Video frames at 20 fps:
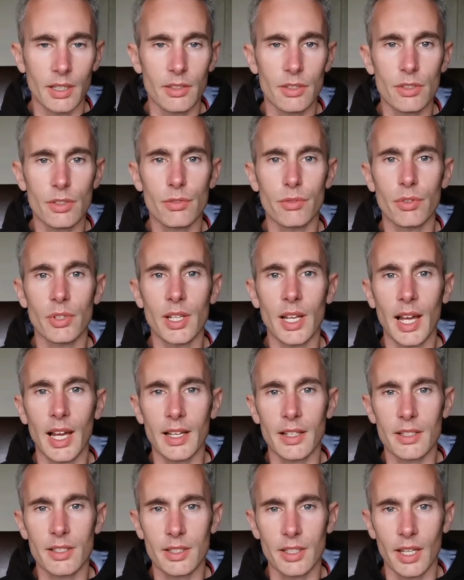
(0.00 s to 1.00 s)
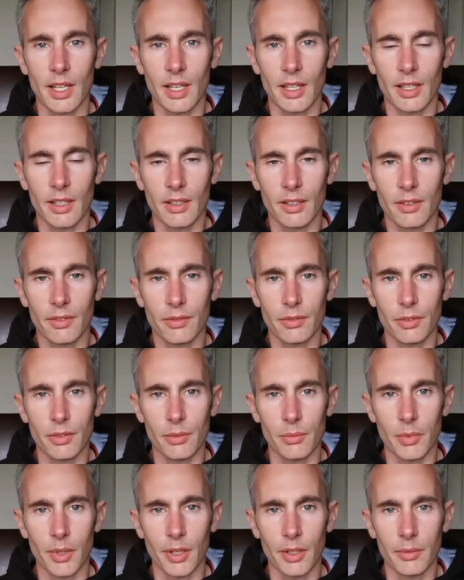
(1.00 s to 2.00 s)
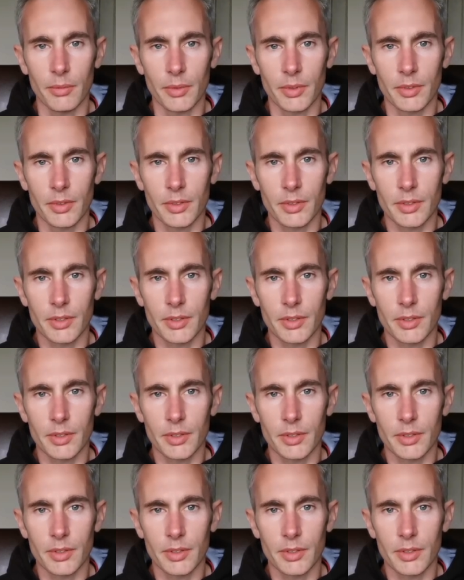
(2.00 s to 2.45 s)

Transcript: and just relax there for a moment.